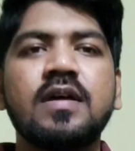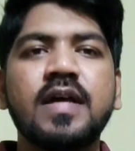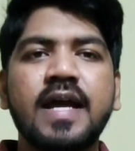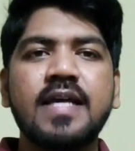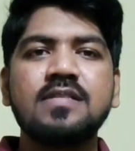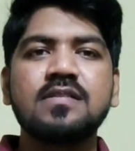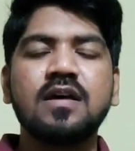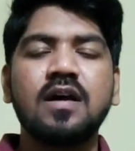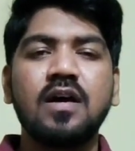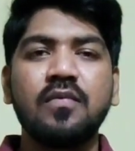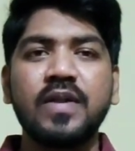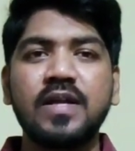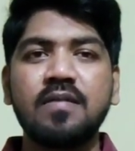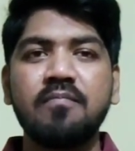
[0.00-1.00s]
Hey guys,
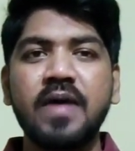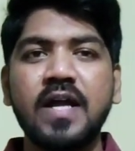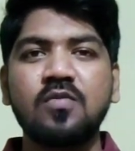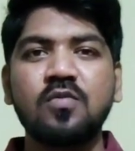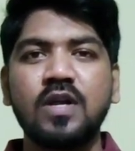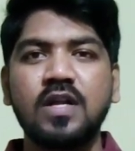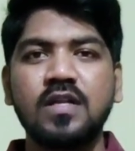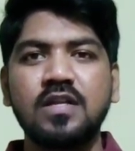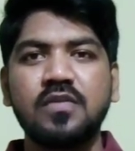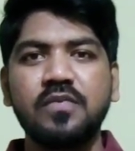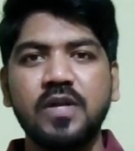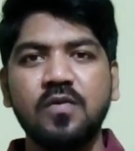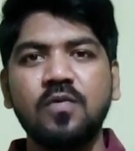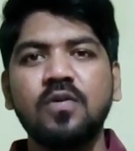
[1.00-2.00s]
welcome back to another
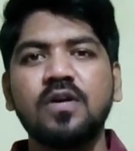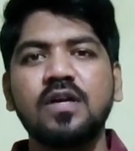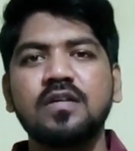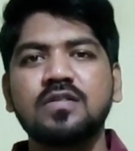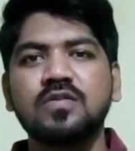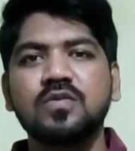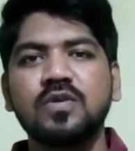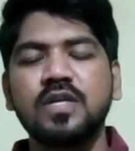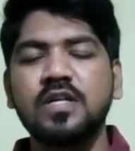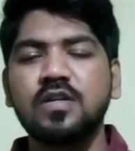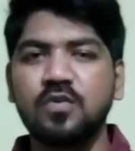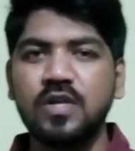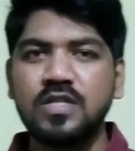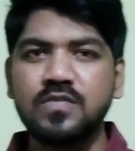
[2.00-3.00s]
video. So
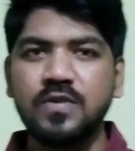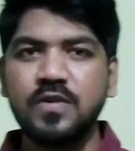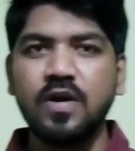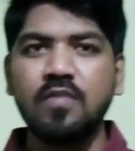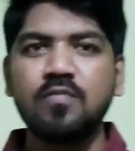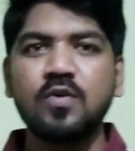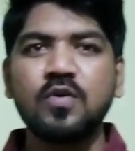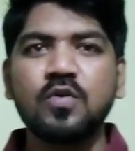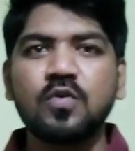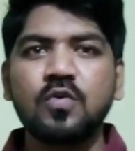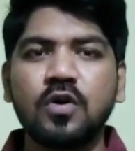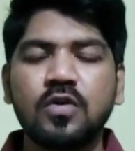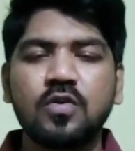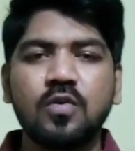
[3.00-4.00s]
in today's video I'm going to
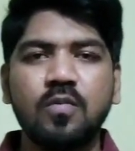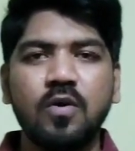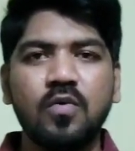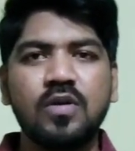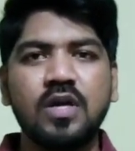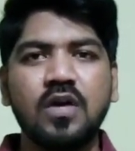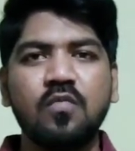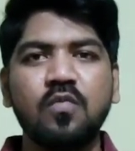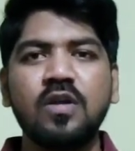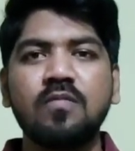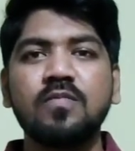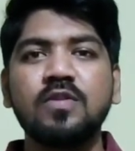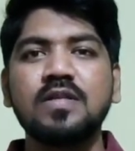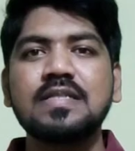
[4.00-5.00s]
talk to you about one
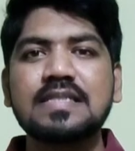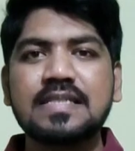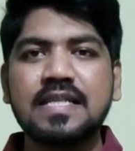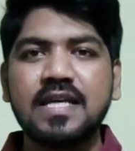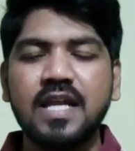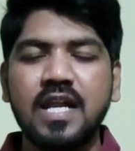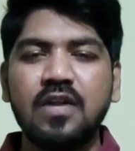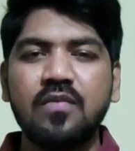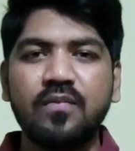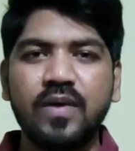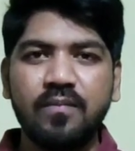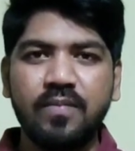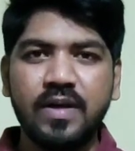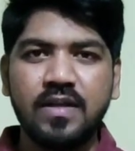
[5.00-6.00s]
of the secret
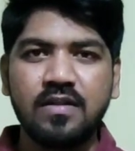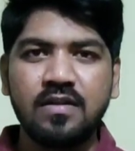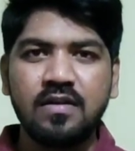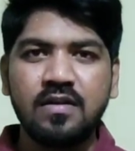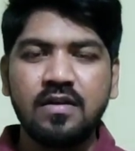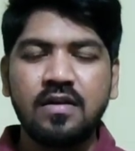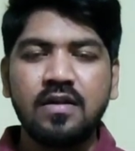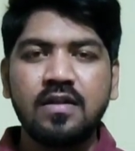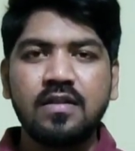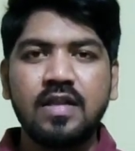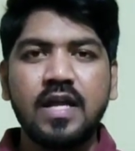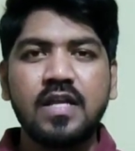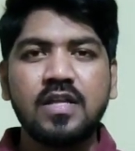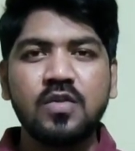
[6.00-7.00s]
weapon
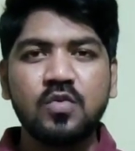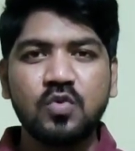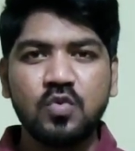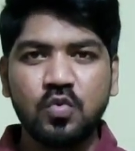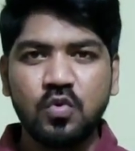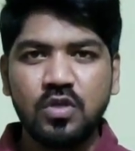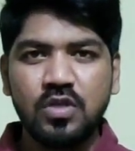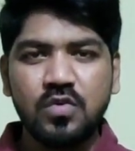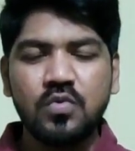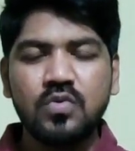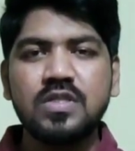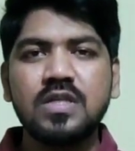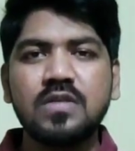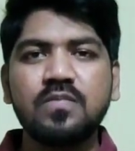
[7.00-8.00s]
that you should
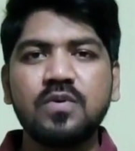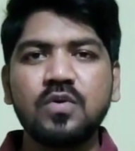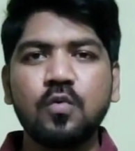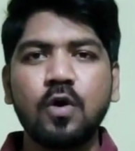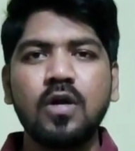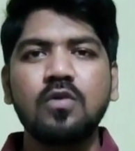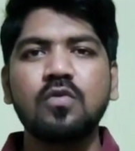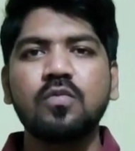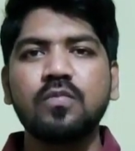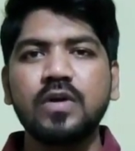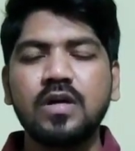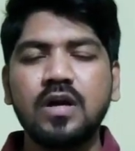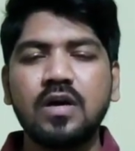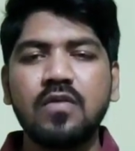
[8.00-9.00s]
use if you want to
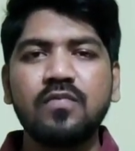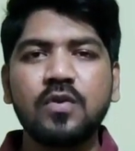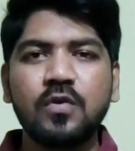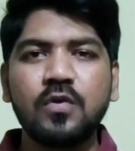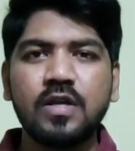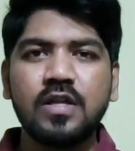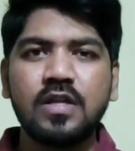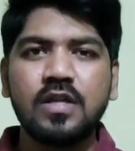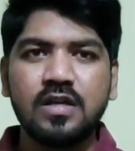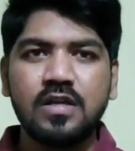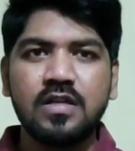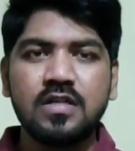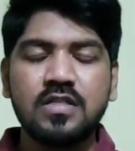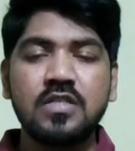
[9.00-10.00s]
become fluent in
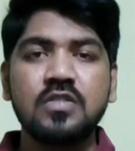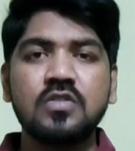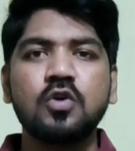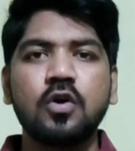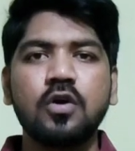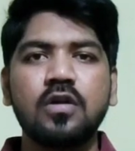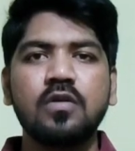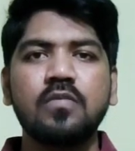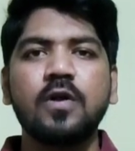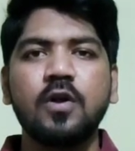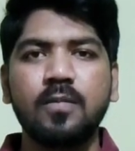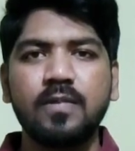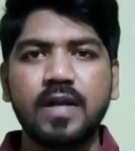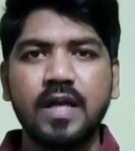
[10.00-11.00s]
English in shorter
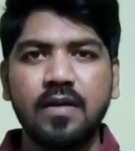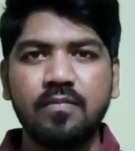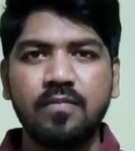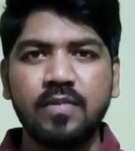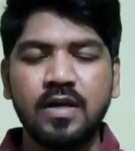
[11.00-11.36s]
period of time.